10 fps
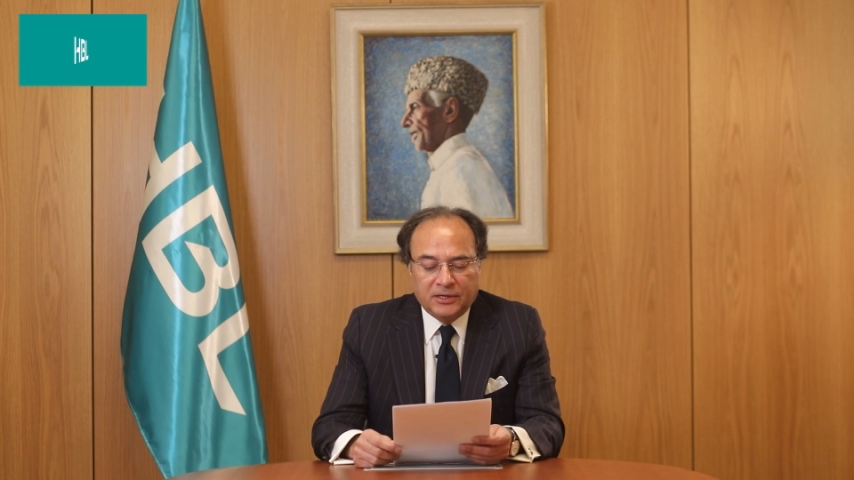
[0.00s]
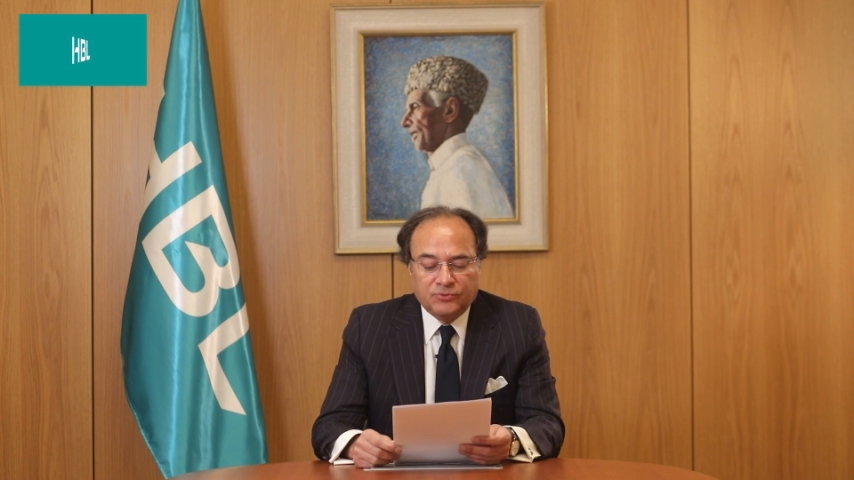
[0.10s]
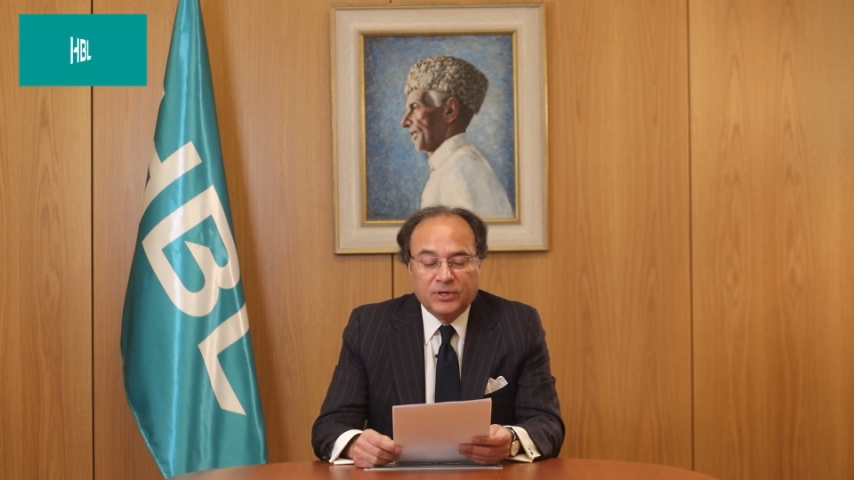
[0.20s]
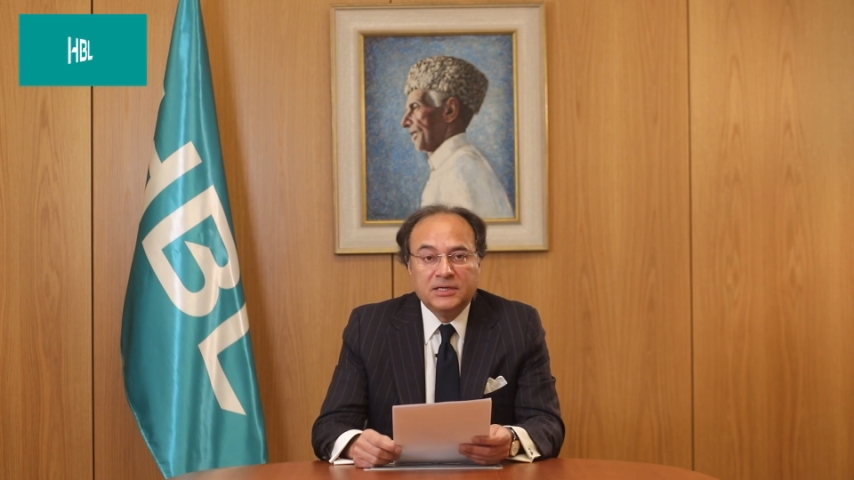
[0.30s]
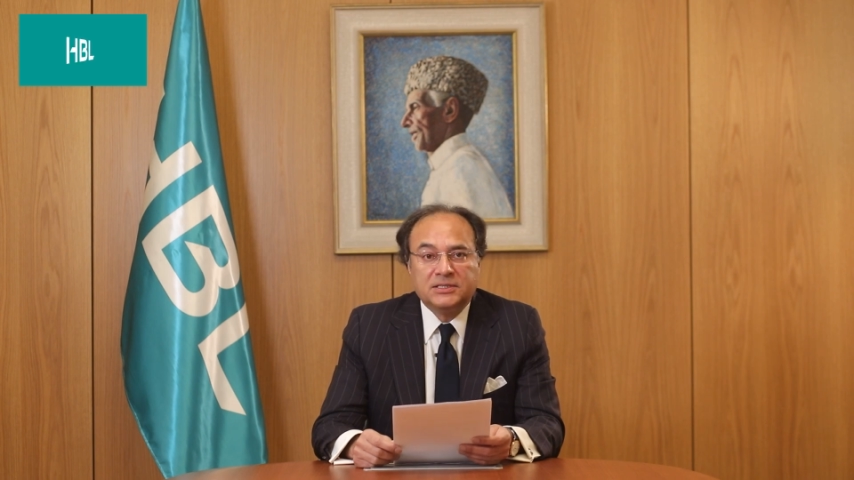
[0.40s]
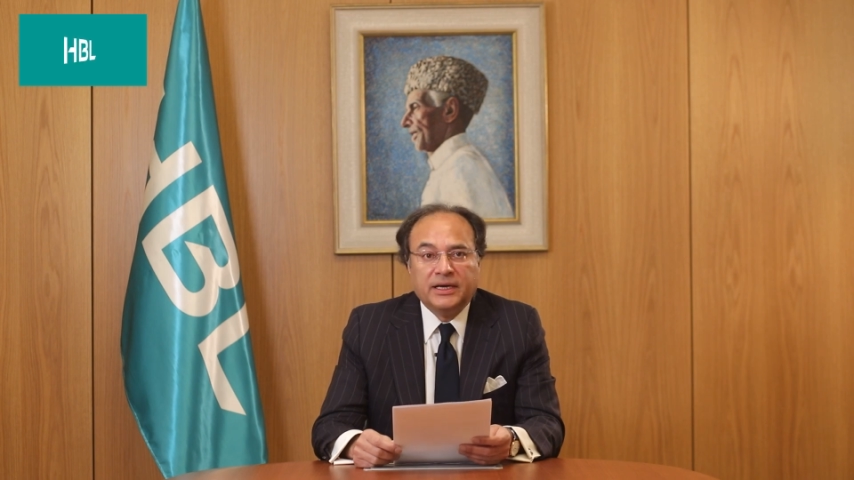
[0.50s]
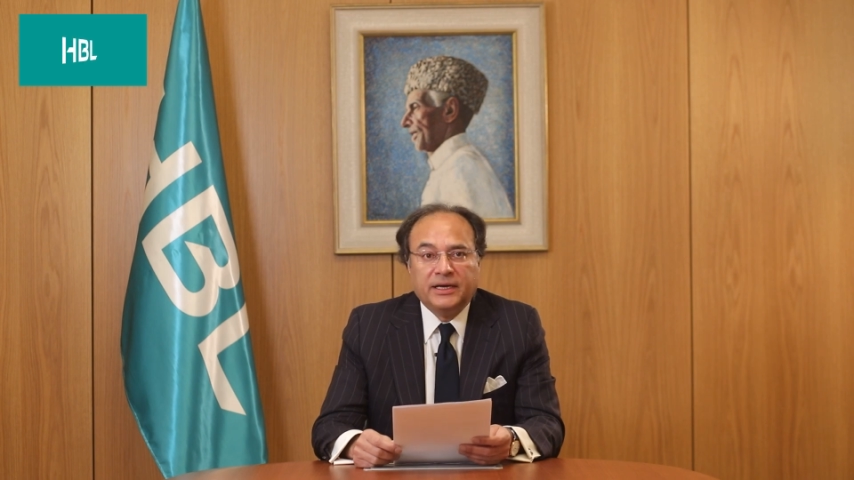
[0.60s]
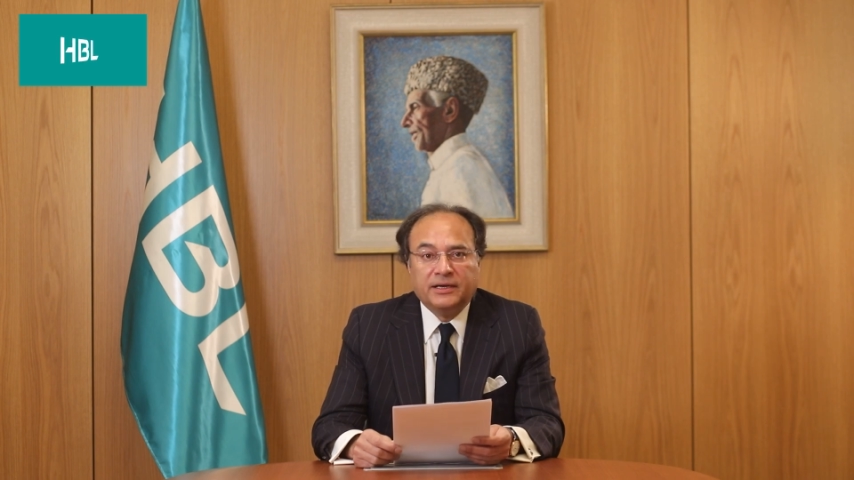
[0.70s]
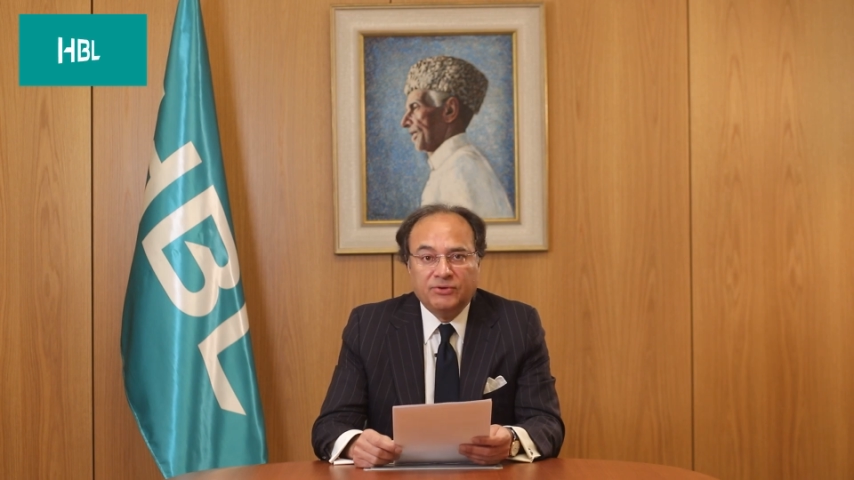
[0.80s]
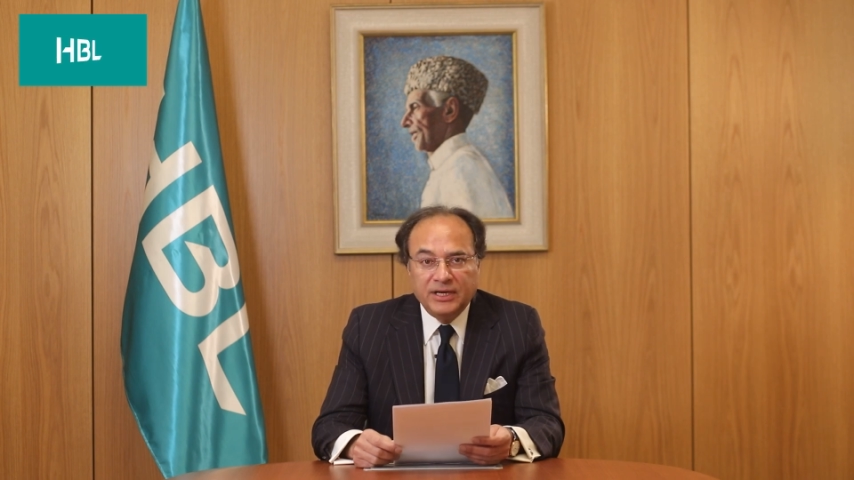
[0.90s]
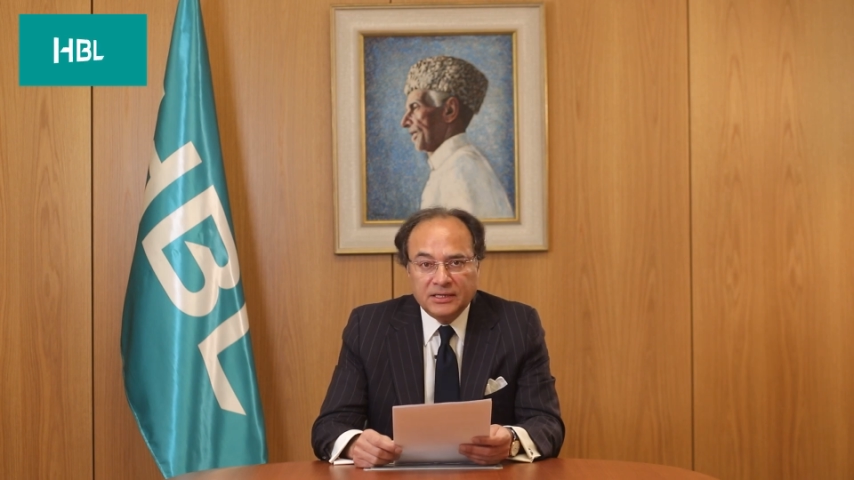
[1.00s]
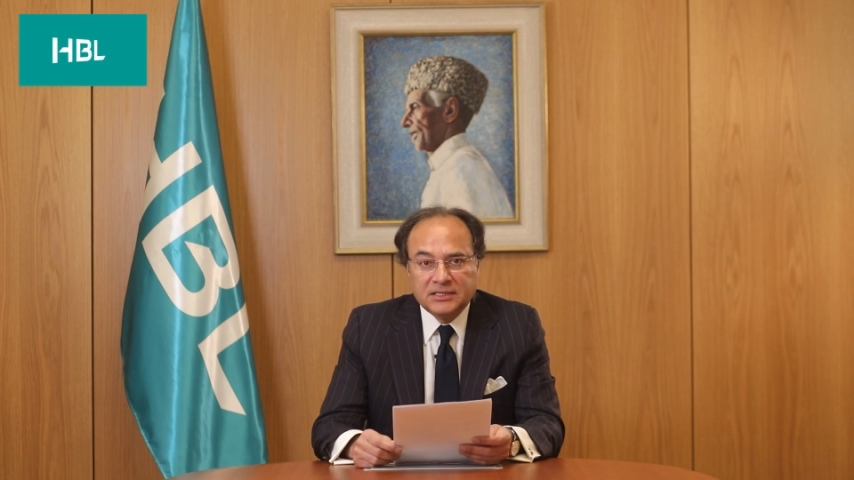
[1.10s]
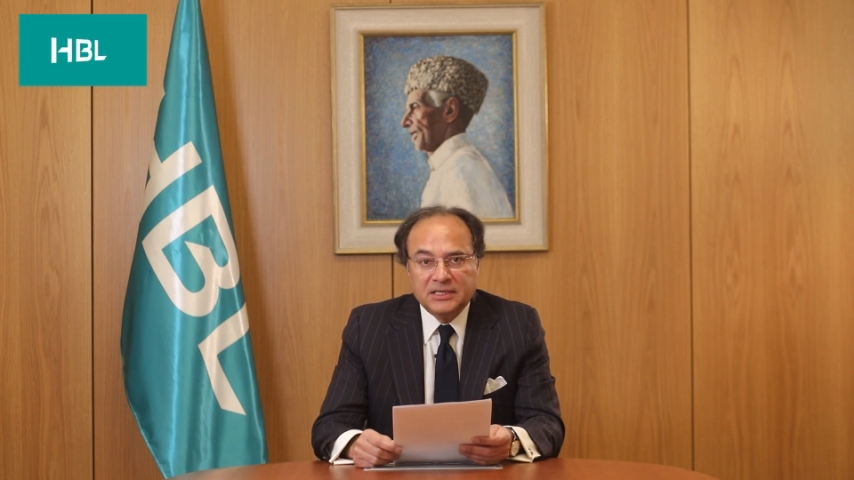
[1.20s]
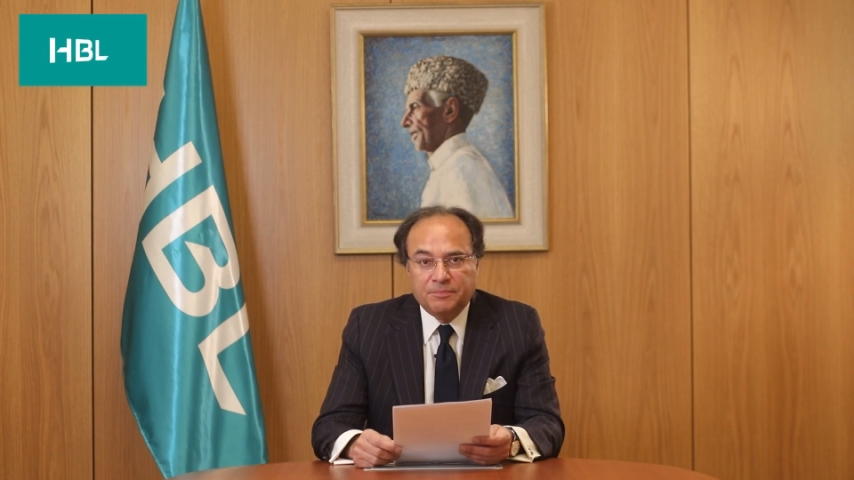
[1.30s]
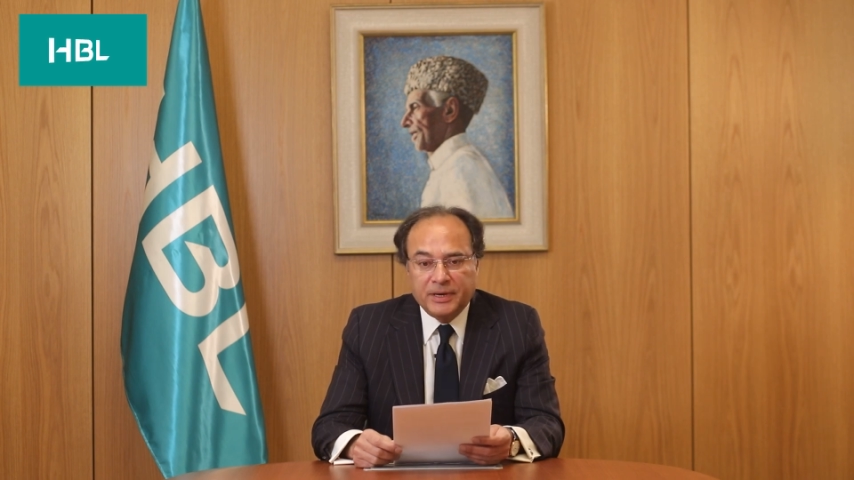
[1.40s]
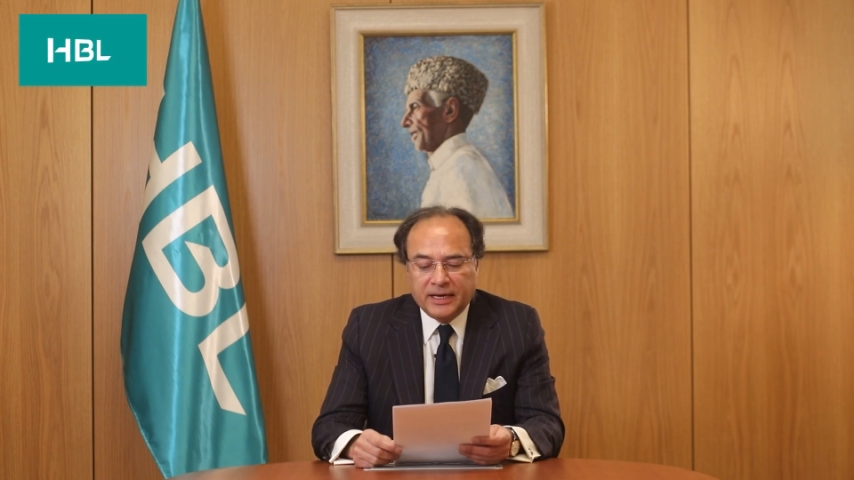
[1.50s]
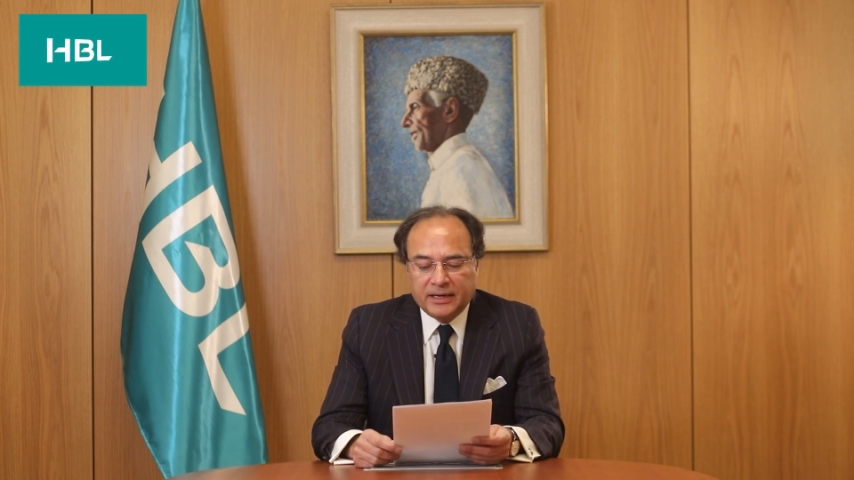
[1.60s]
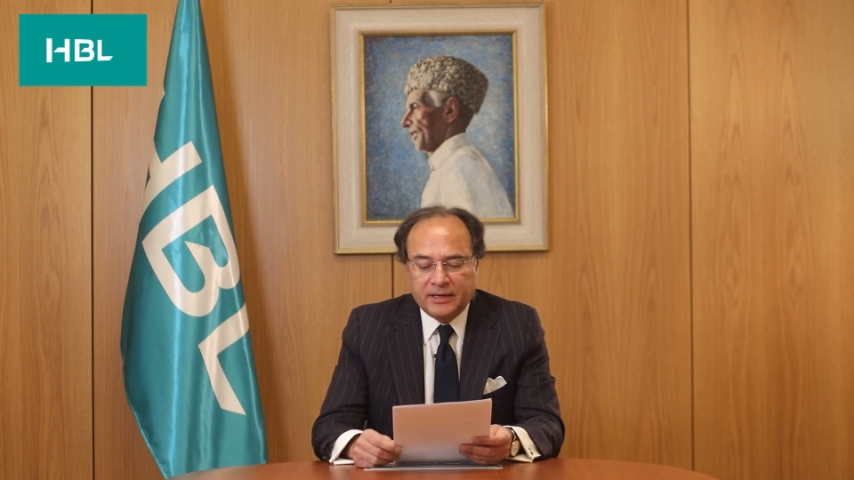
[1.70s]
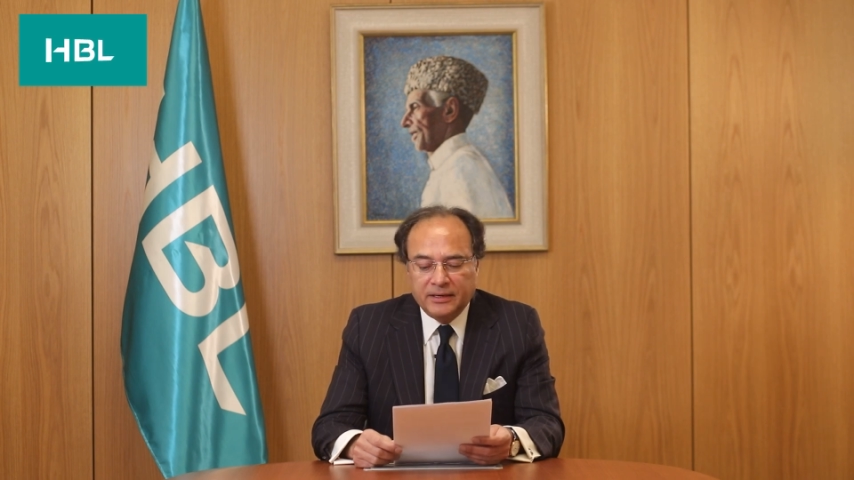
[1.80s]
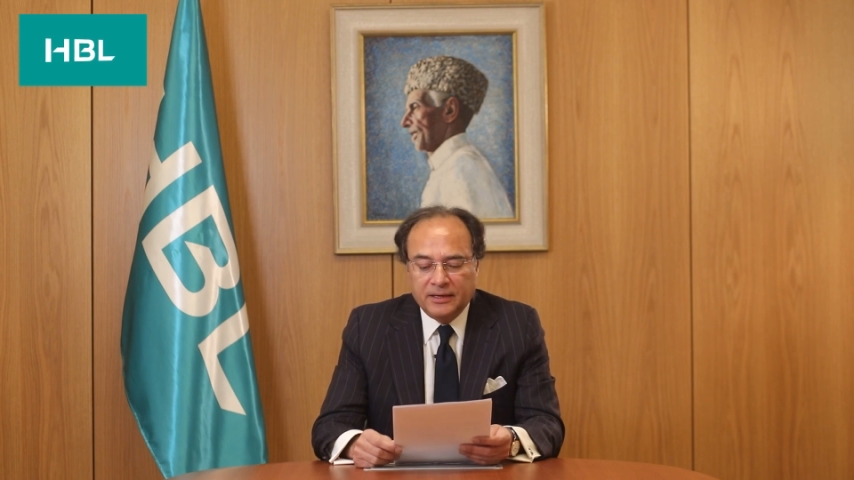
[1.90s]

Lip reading: towards a greener CPEC